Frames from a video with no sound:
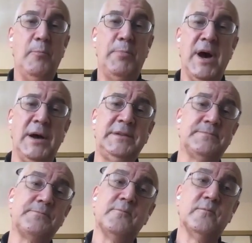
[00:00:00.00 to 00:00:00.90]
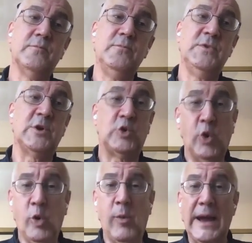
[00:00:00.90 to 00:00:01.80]
But the
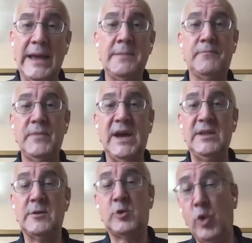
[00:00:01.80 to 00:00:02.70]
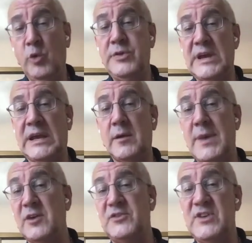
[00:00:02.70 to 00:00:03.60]
cool way and the cool thing
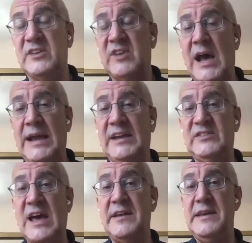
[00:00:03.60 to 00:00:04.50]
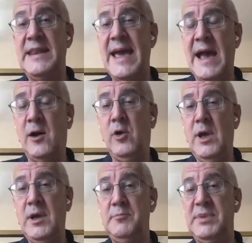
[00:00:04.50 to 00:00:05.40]
about CSI is that now,
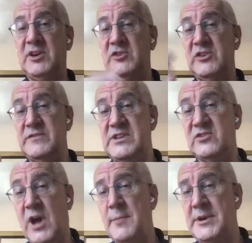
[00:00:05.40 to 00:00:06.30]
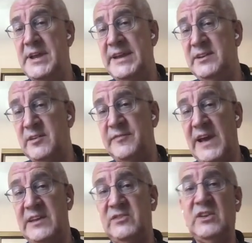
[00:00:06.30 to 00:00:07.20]
because of this common
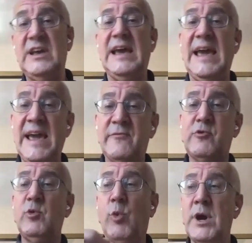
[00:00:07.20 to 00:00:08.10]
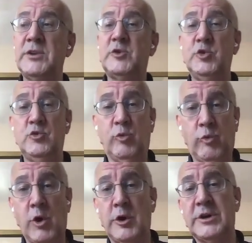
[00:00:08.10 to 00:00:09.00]
interface, everyone could
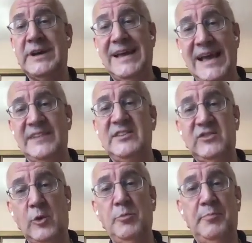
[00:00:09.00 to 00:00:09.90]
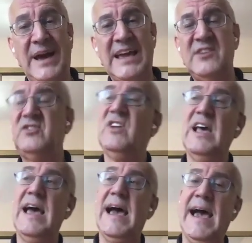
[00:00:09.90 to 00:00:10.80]
work at its own pace,
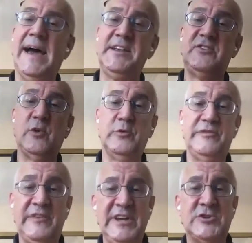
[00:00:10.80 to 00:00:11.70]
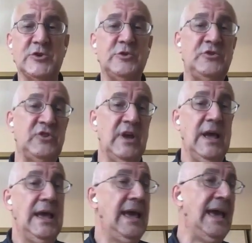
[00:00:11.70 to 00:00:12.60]
at its own features,
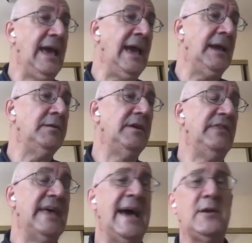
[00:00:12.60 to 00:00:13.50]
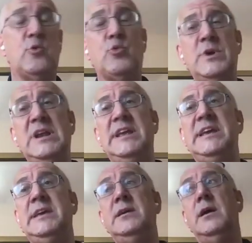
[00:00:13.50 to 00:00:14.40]
and that
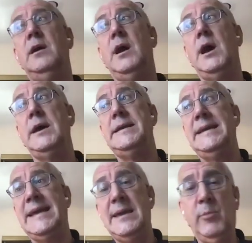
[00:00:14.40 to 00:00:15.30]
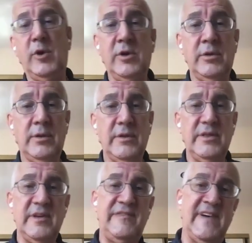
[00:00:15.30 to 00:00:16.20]
really enabled
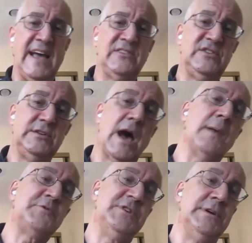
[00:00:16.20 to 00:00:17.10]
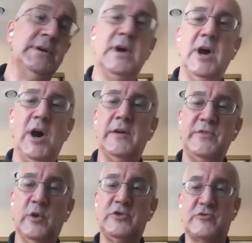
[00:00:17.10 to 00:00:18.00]
the fast adoption
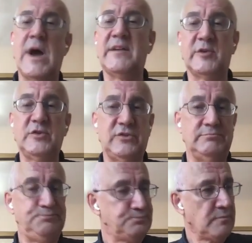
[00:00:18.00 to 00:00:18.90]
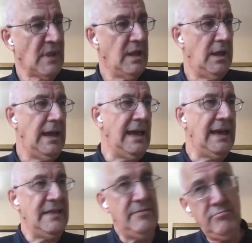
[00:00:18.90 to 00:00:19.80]
of those drivers.
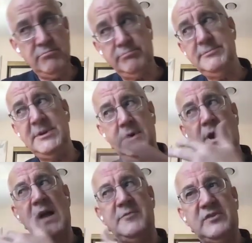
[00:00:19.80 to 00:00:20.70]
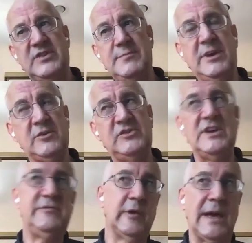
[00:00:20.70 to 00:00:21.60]
And, obviously, because
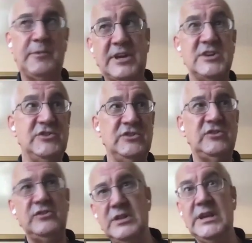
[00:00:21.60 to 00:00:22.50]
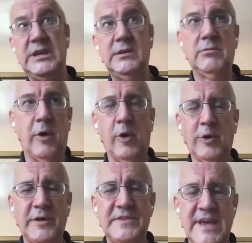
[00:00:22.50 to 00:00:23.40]
stateful applications need
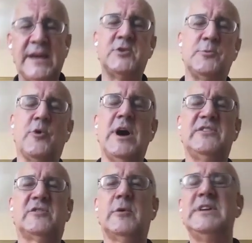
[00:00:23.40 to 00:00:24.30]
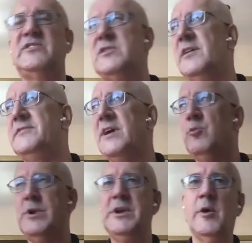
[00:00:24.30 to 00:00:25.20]
all of the enterprise-grade stuff that
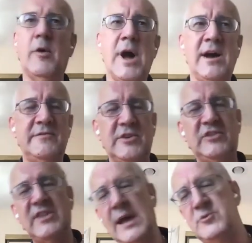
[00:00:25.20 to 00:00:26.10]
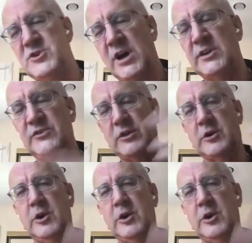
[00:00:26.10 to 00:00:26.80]
we know of, the snapshots, the